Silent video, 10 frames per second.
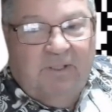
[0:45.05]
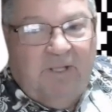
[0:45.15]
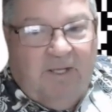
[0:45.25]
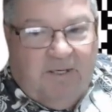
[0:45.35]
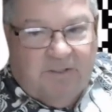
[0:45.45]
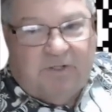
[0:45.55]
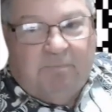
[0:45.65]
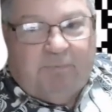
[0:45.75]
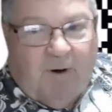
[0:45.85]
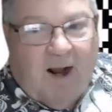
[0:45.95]
It is the
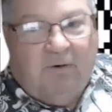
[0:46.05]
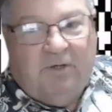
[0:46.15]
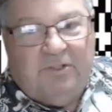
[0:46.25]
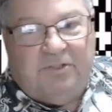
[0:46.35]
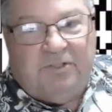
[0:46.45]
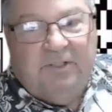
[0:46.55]
proudest